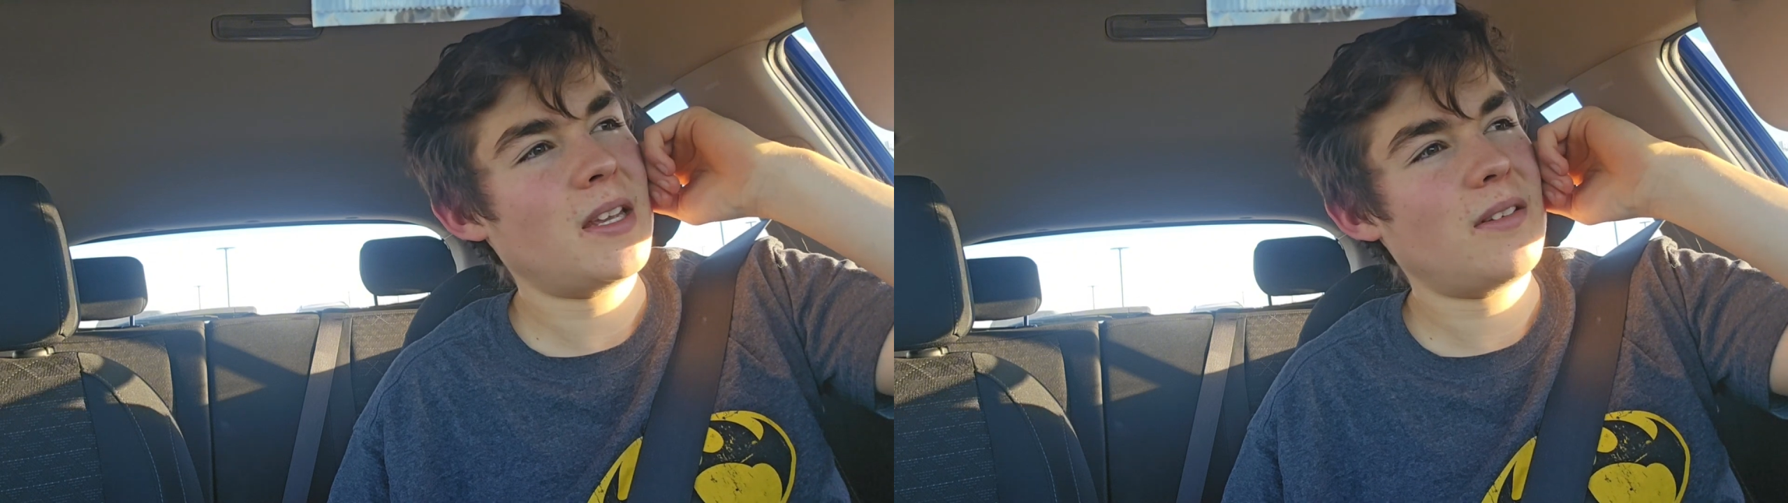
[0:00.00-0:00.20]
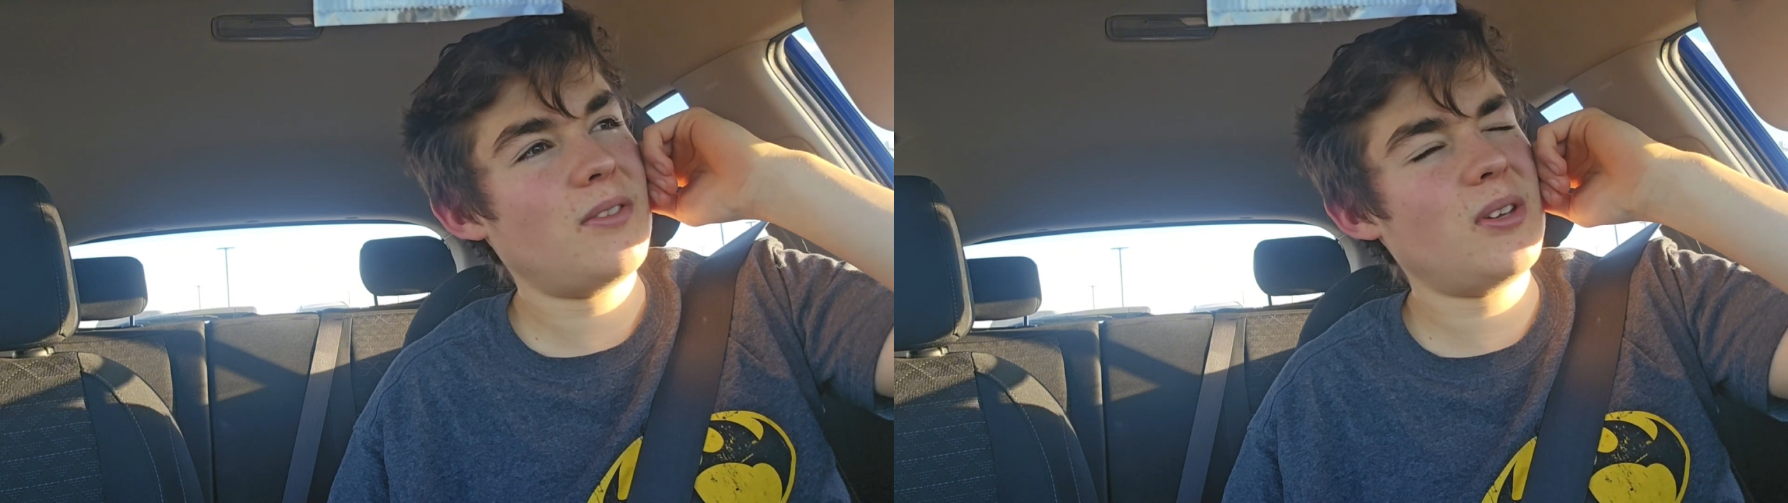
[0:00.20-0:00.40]

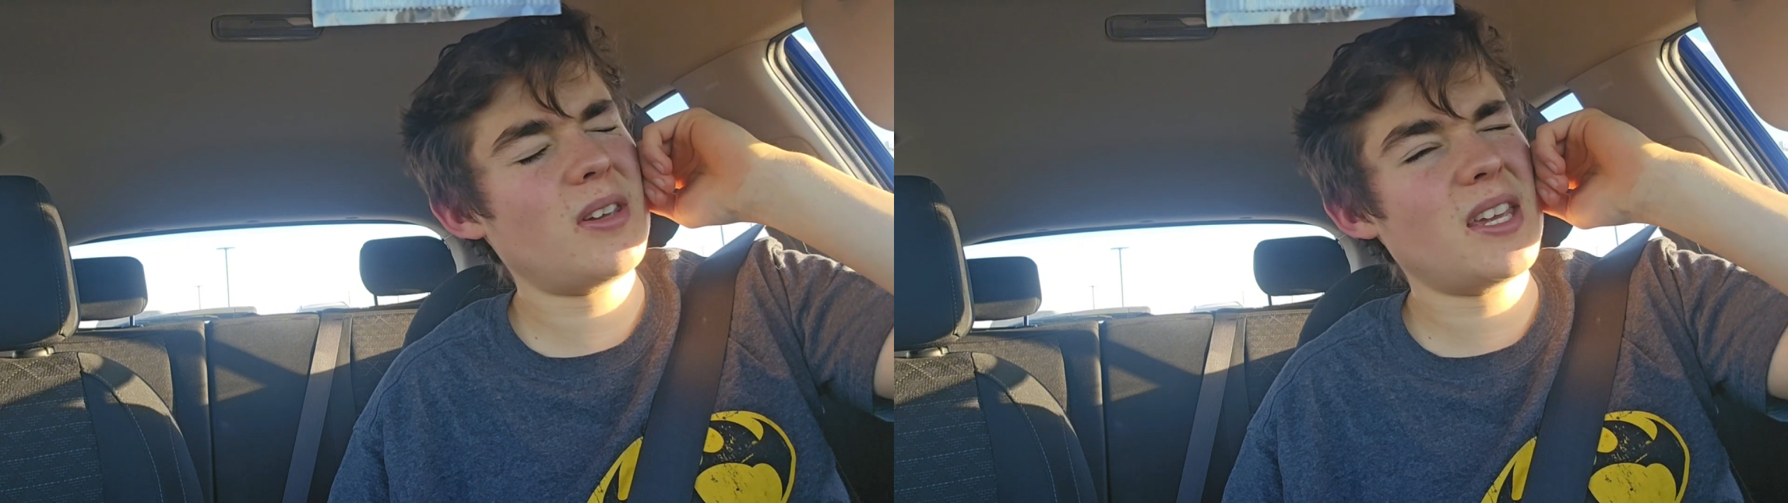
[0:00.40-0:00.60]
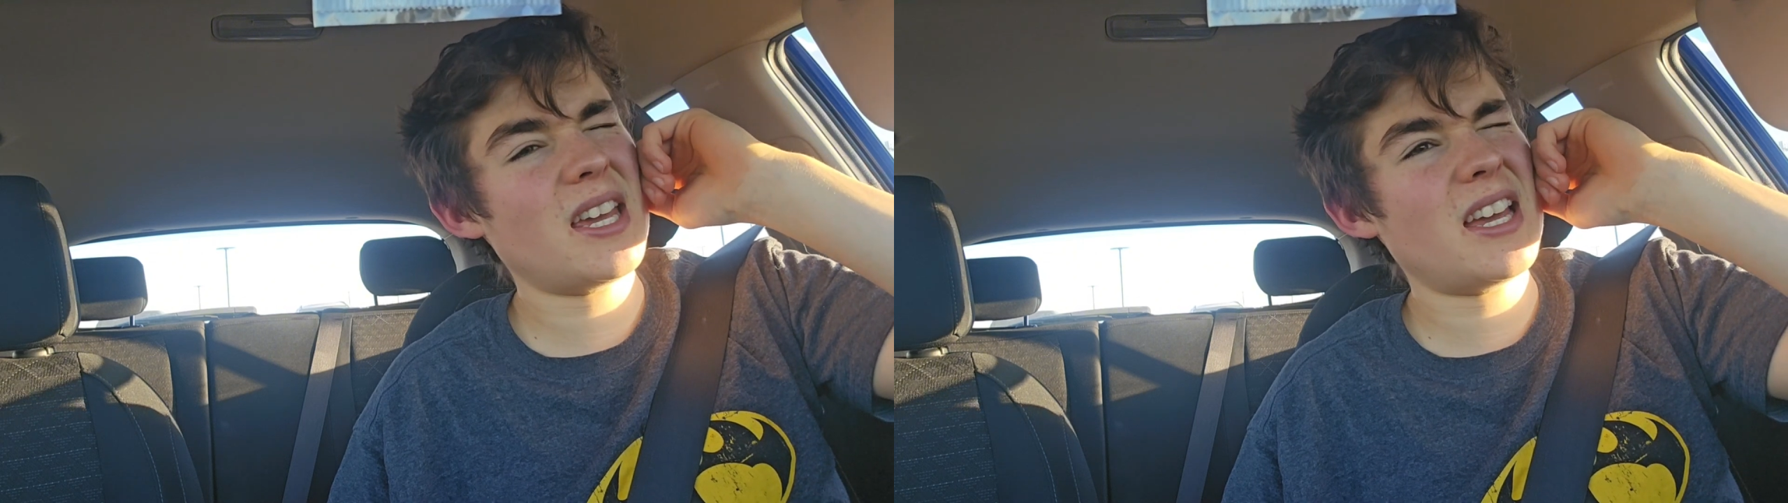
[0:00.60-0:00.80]
if you
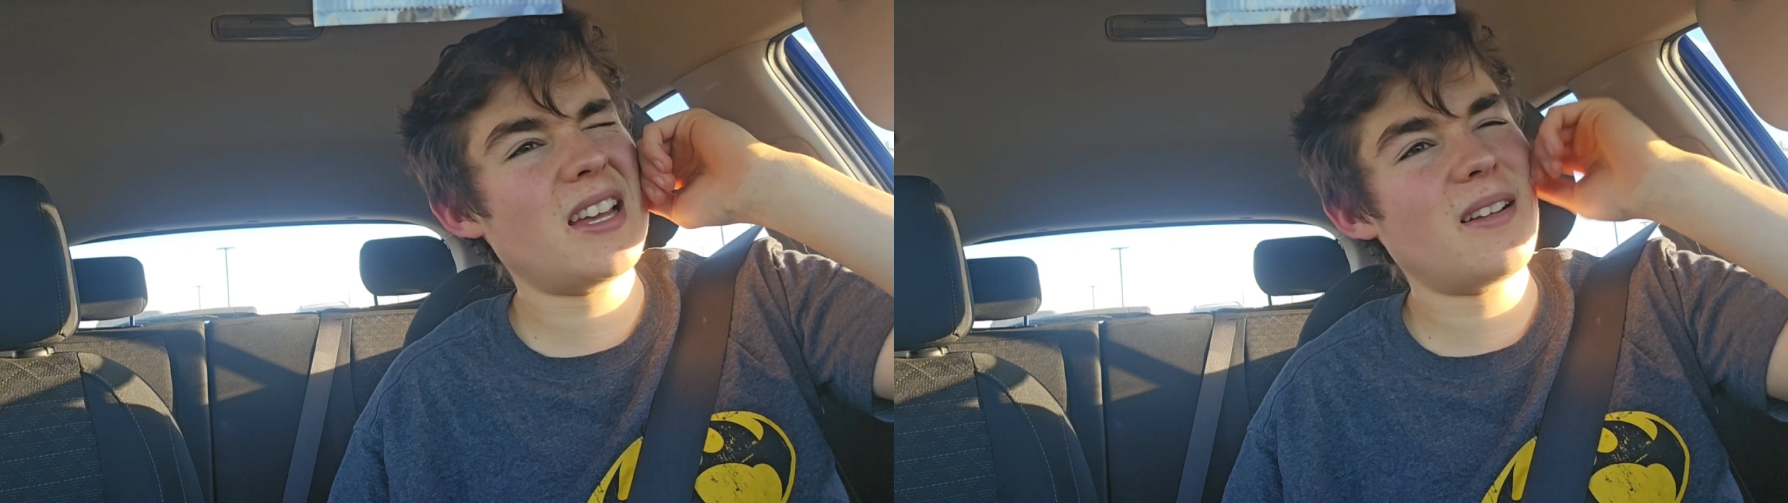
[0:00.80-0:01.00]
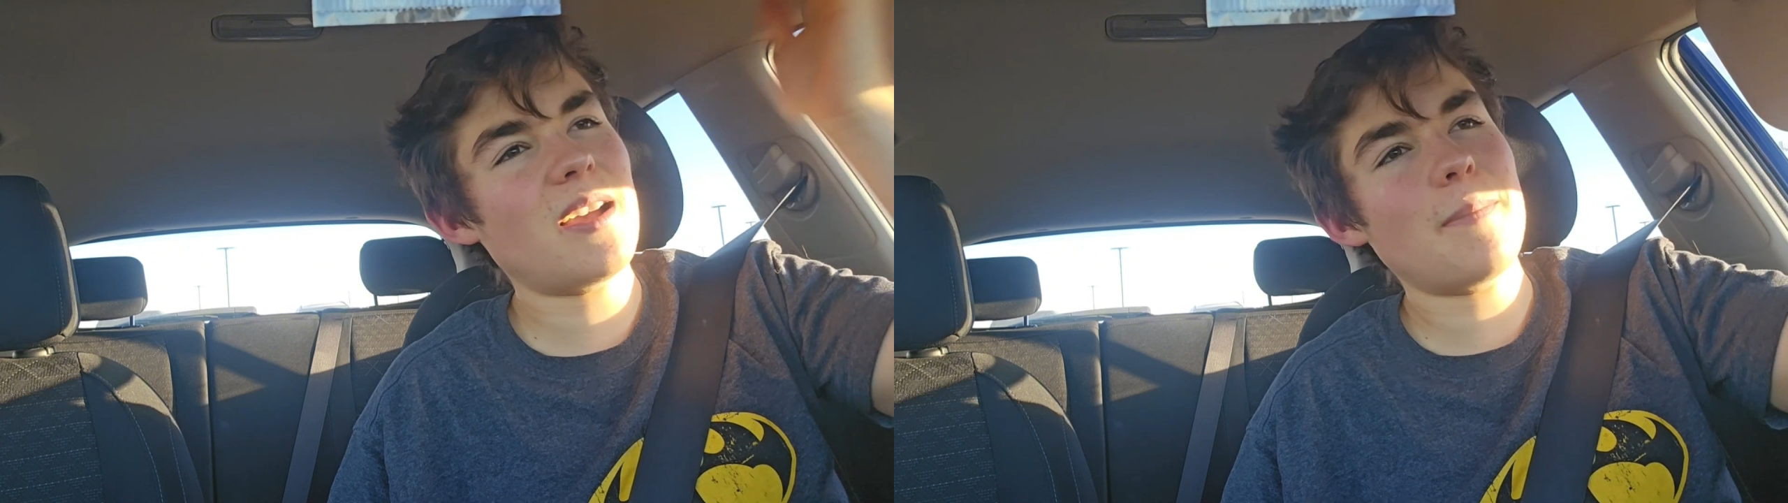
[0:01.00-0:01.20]
can get
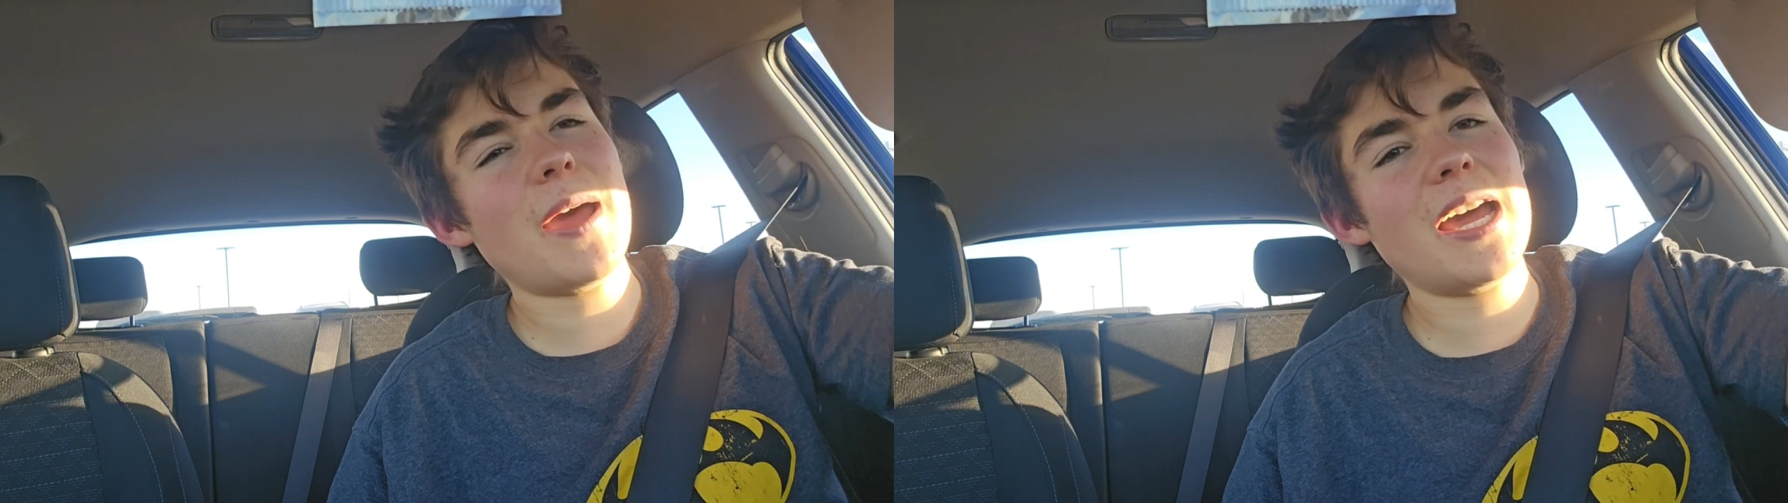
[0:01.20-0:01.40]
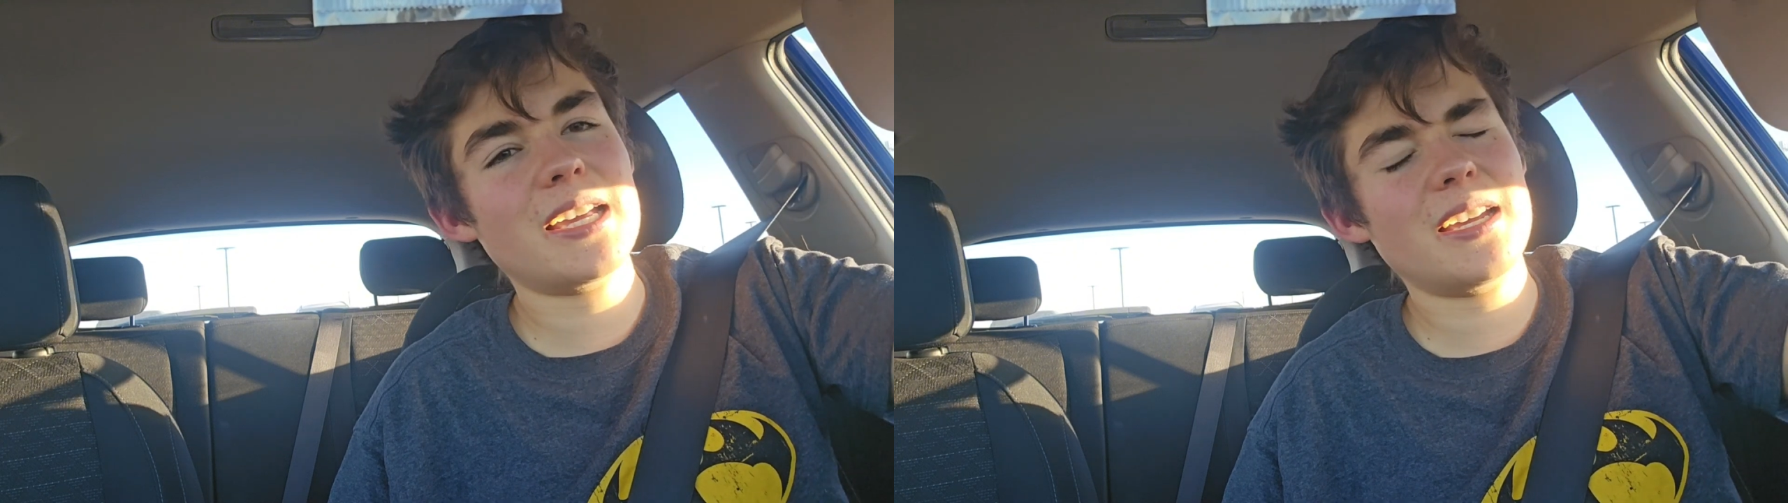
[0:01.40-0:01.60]
a
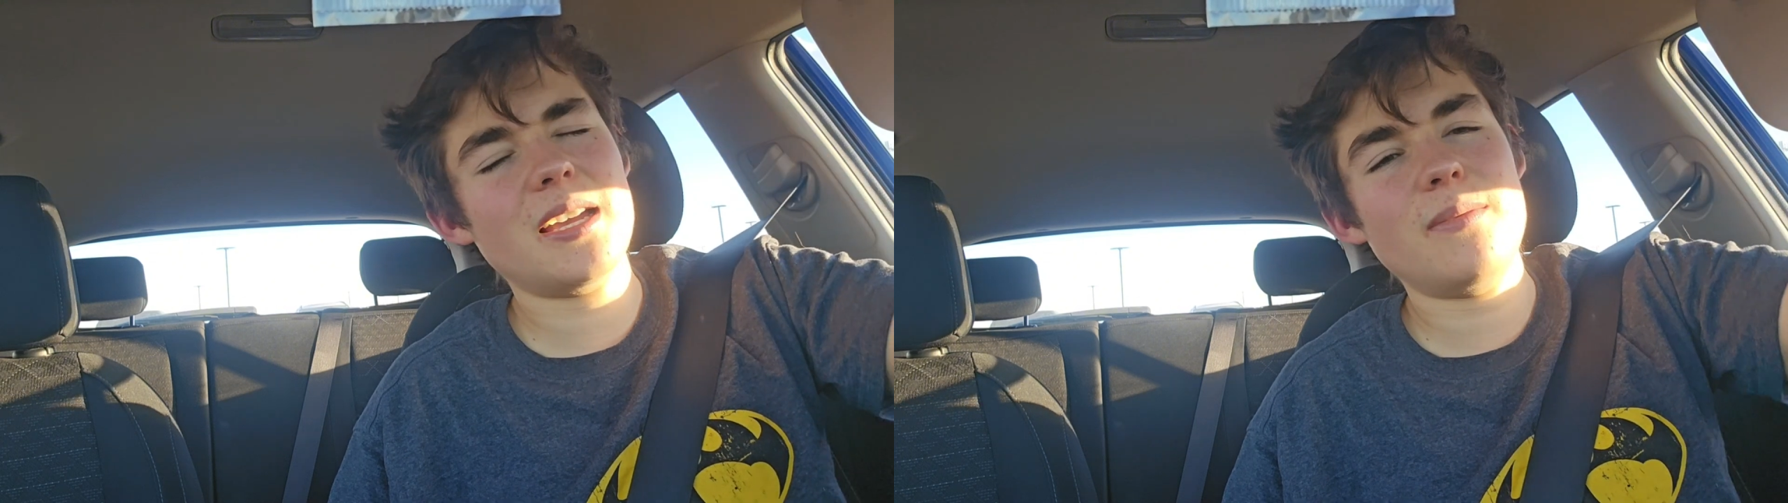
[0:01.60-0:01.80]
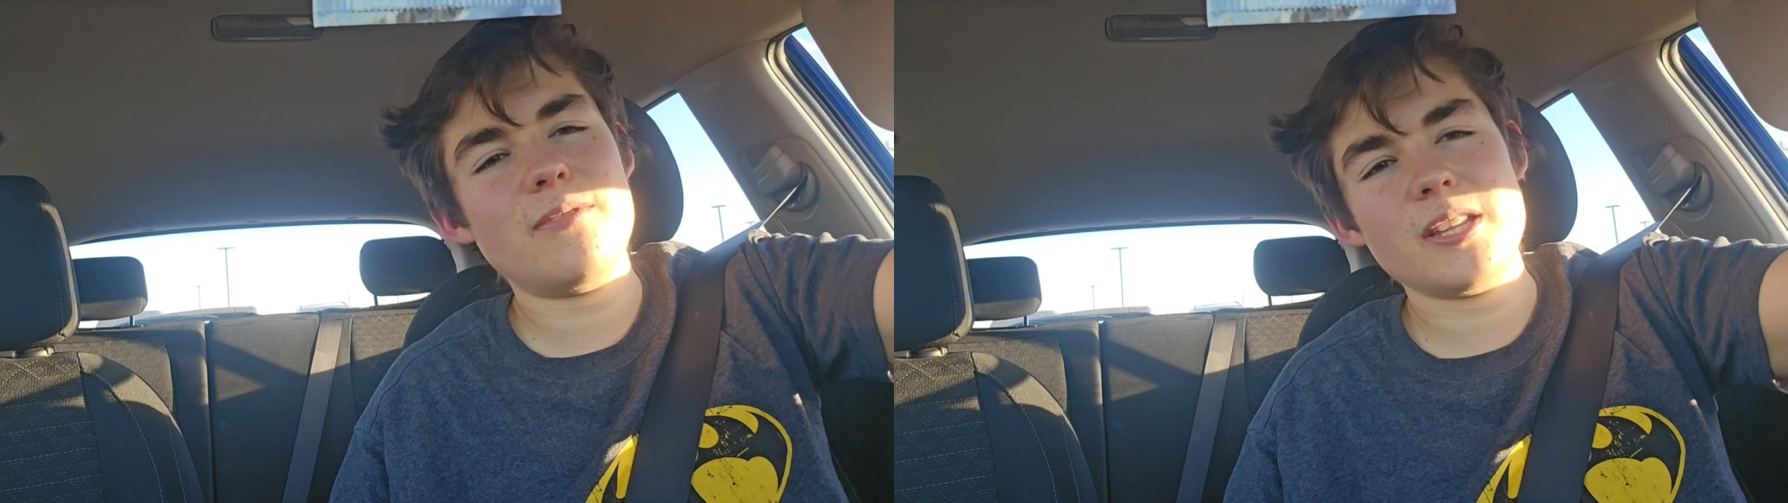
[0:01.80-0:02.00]
pack of
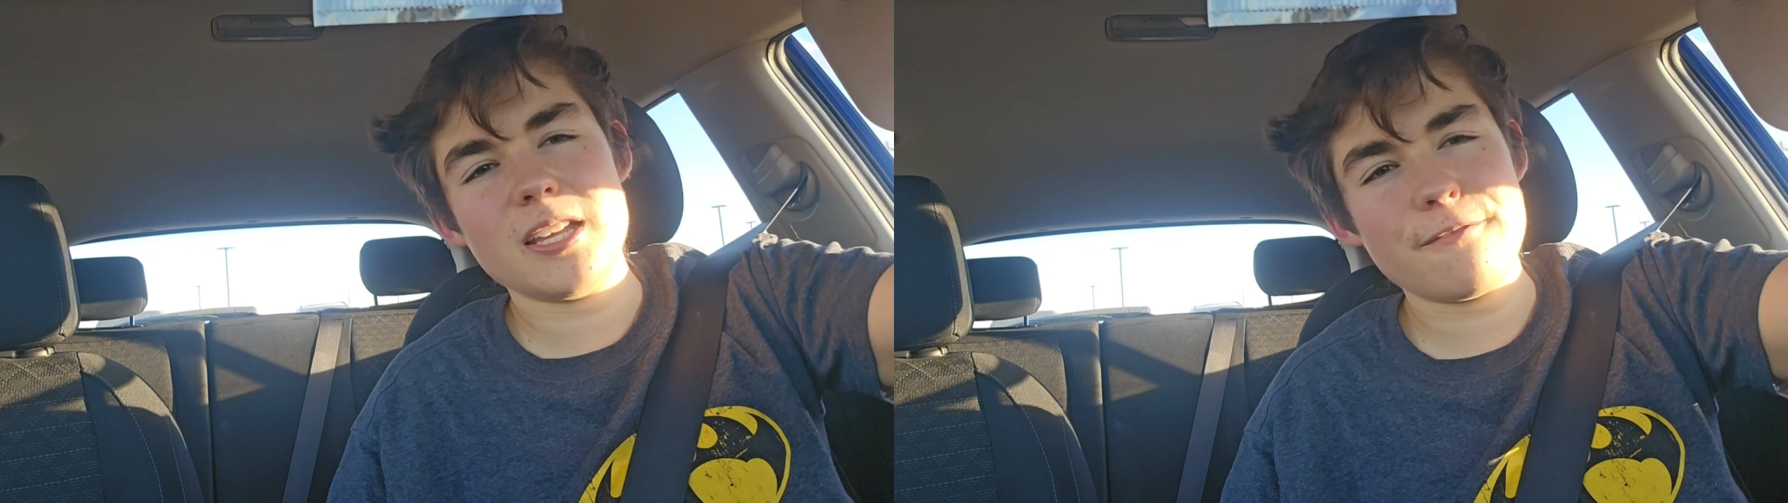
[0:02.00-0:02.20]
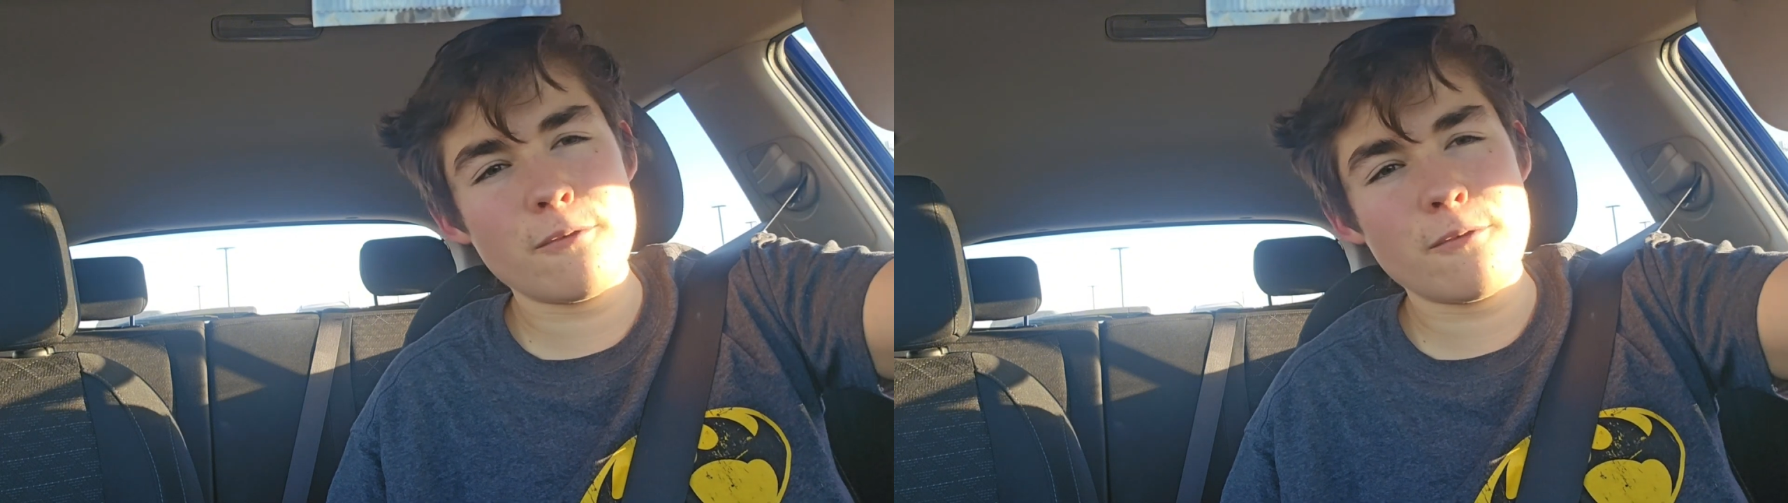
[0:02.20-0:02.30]
gum for like